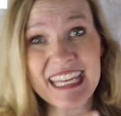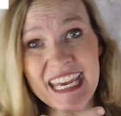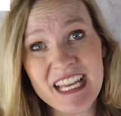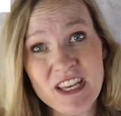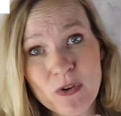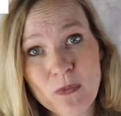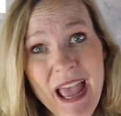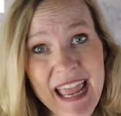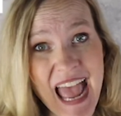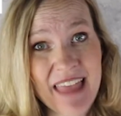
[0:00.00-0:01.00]
getting your
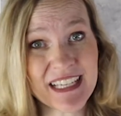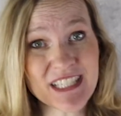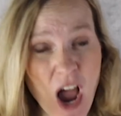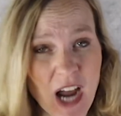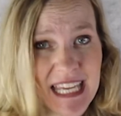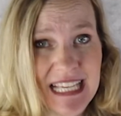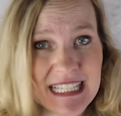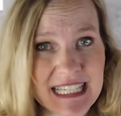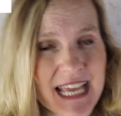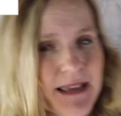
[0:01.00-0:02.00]
way and the talking
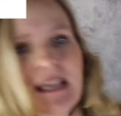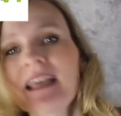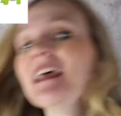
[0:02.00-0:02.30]
stick,